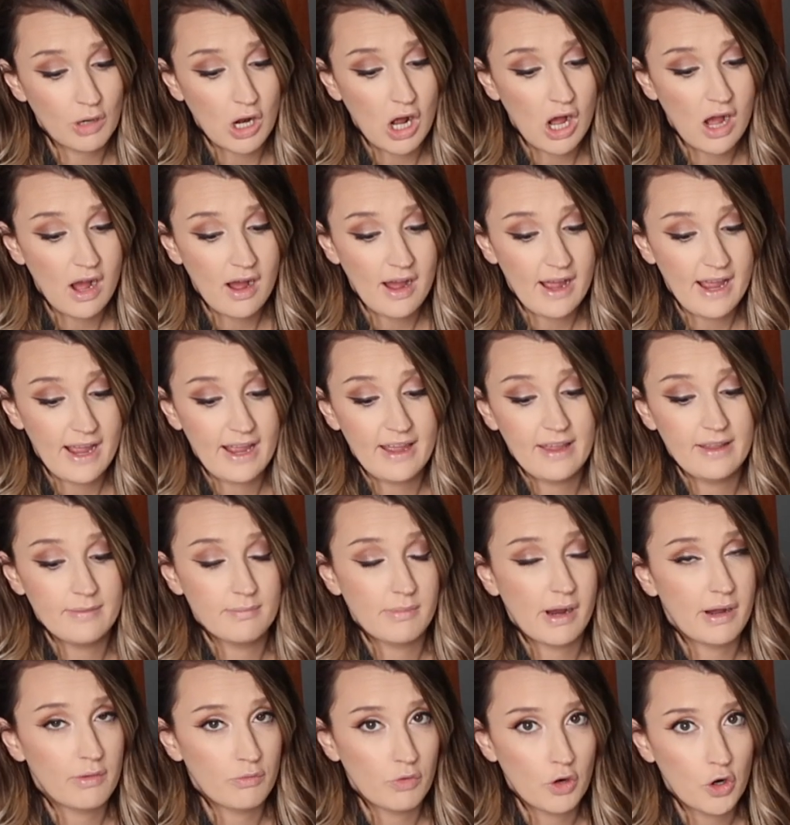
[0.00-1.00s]
bra and
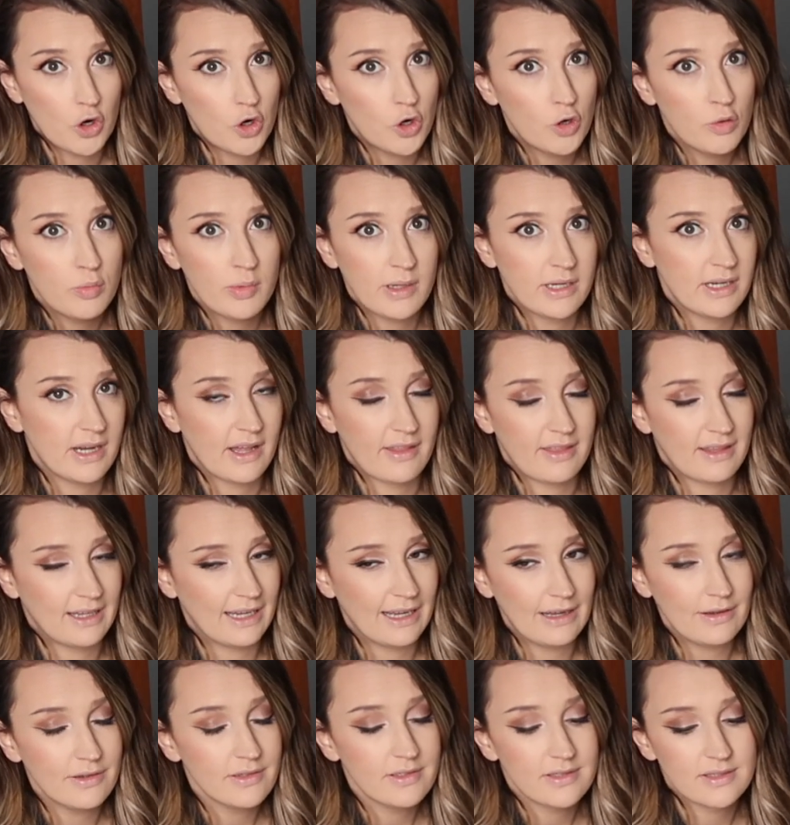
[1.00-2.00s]
my robe and
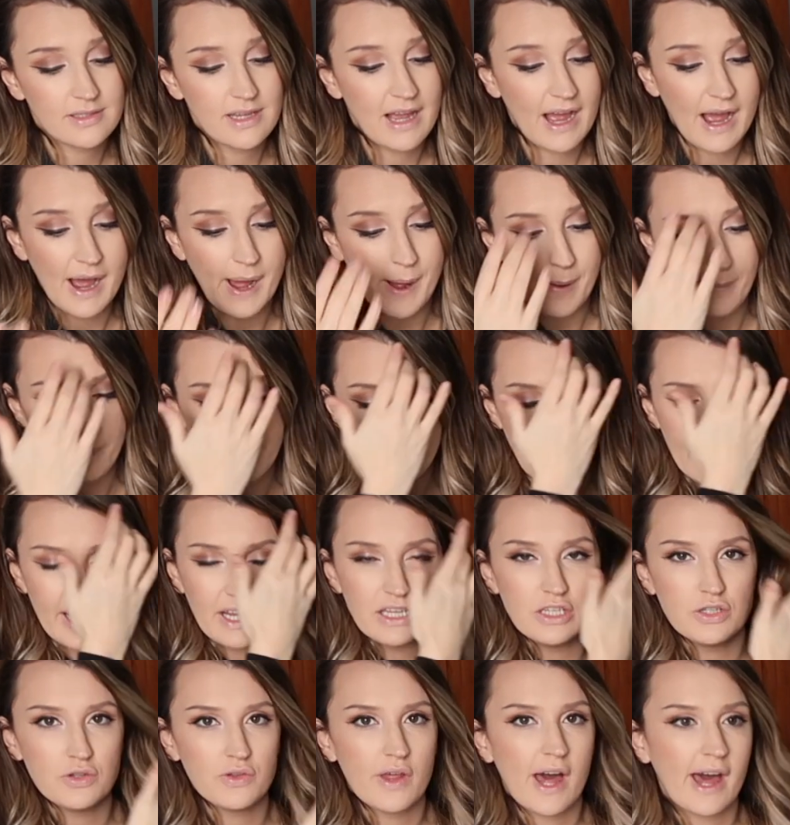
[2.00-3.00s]
nothing else, I
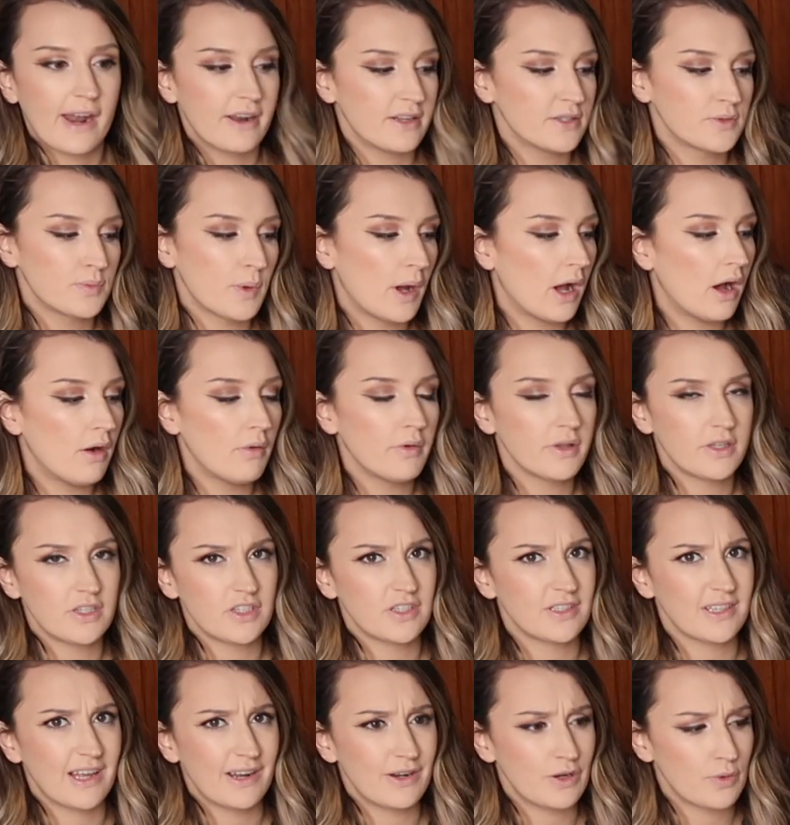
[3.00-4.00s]
can do that as well with
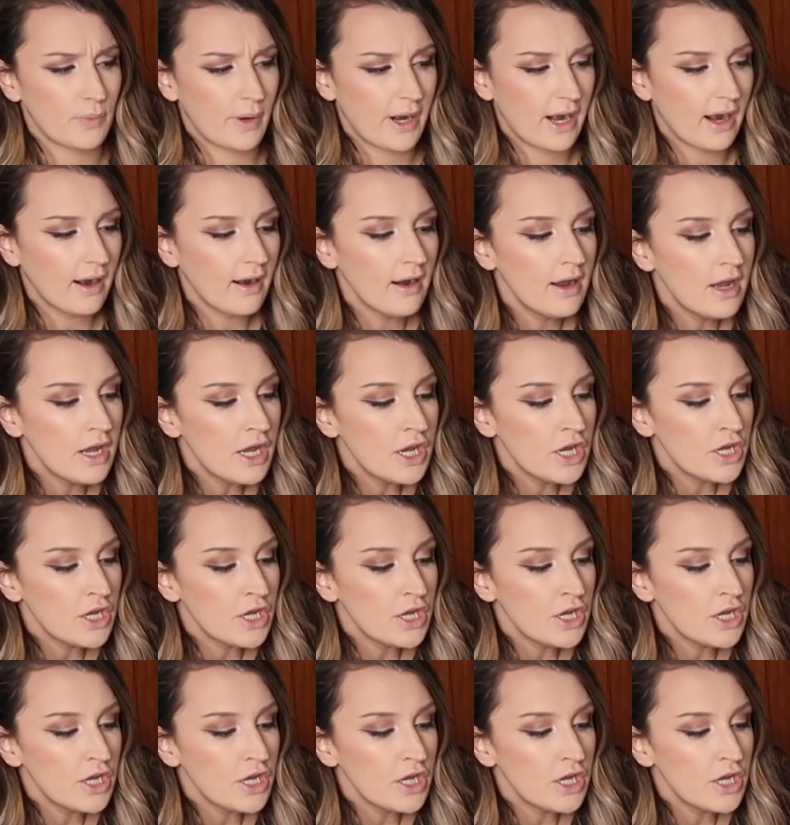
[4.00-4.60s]
just underwear.